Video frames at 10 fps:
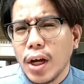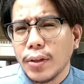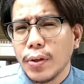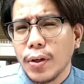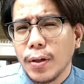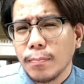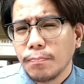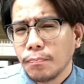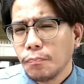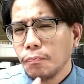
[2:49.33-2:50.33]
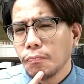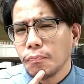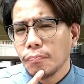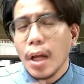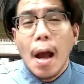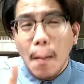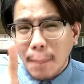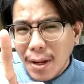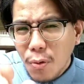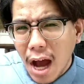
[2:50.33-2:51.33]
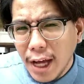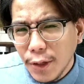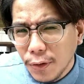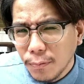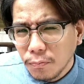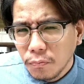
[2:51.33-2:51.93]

other. Hmm. Paano nga yun?